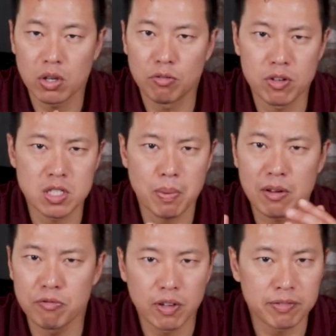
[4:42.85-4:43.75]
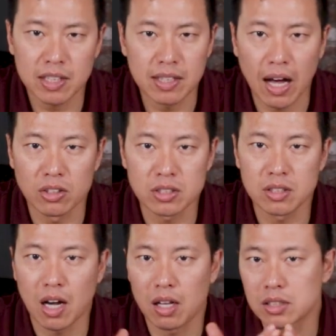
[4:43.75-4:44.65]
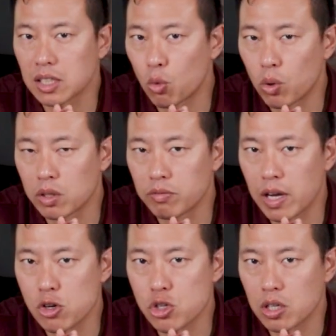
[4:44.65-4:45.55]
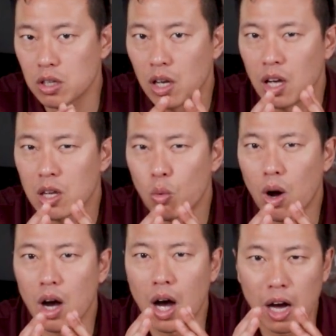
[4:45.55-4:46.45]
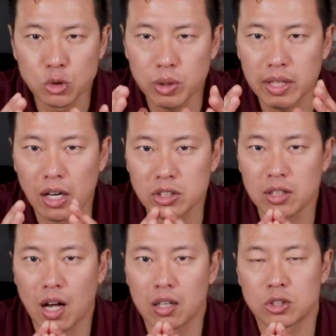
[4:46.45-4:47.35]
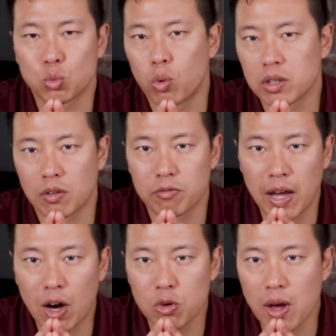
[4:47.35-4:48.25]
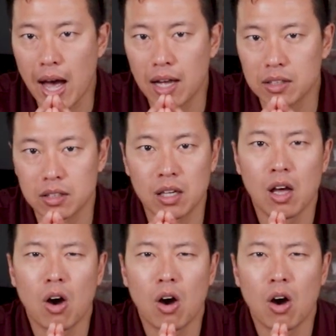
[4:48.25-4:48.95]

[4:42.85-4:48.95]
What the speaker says: if you spend $50,000 on renovation, you want $100,000 worth of value added,